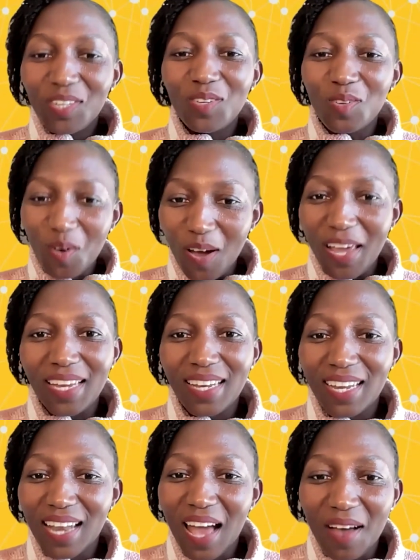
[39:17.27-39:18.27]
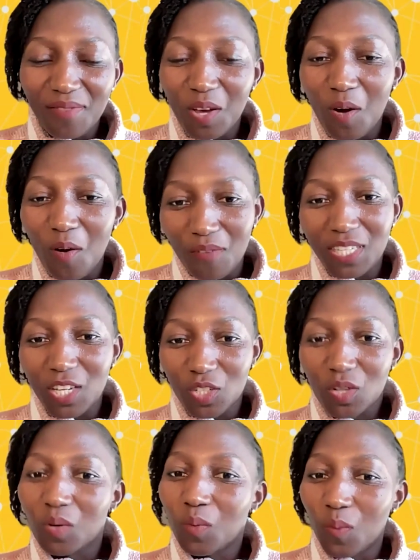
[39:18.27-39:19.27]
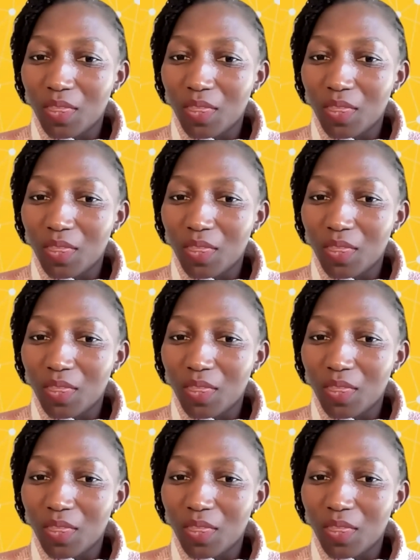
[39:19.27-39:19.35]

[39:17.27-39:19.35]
You go ahead and have the conversation